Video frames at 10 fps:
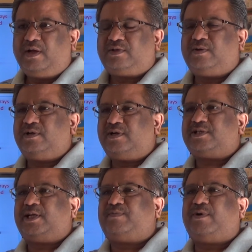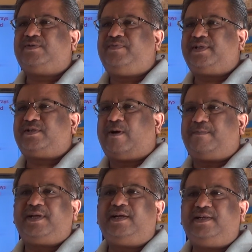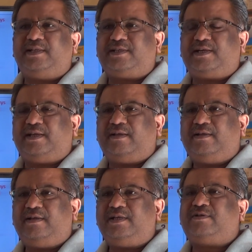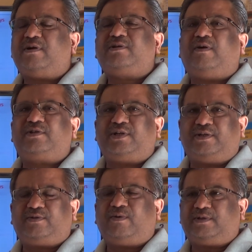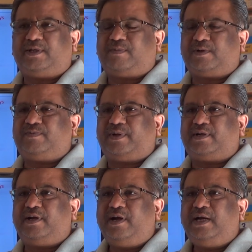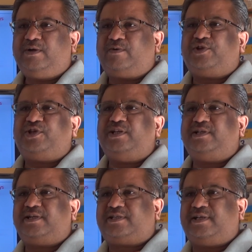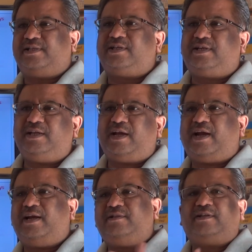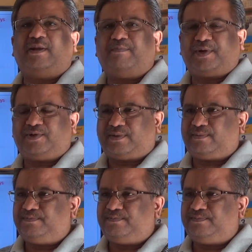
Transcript: So Earth's atmosphere's optical density is not constant throughout the atmosphere due to change in its density and the temperature.